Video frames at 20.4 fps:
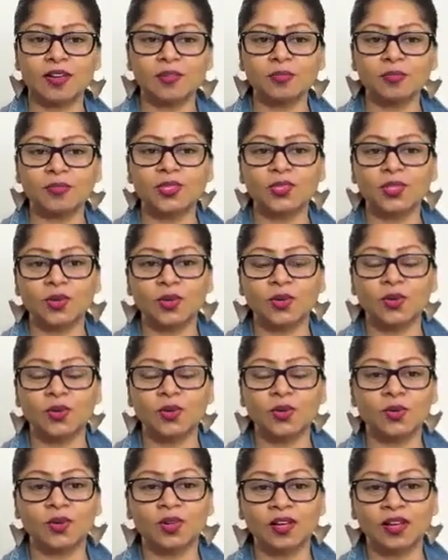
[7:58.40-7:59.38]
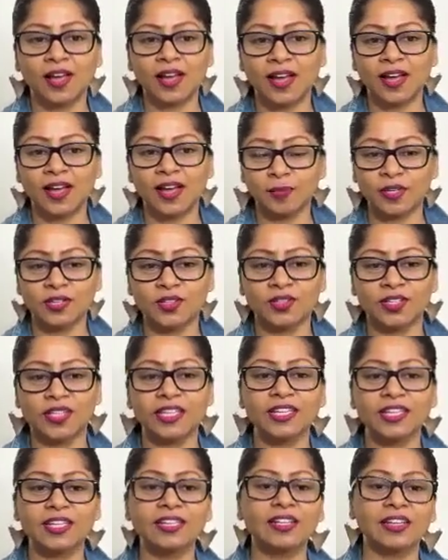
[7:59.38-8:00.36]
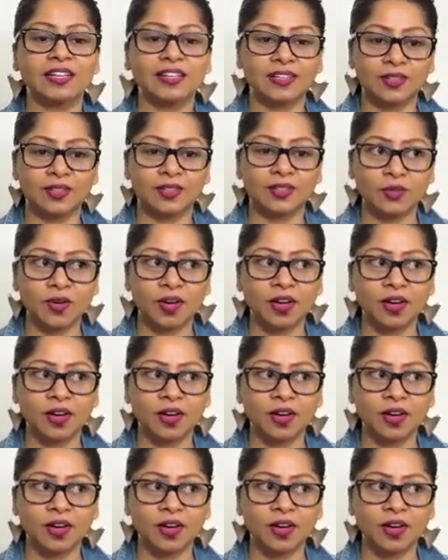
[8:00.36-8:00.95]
I'm so happy to hear that you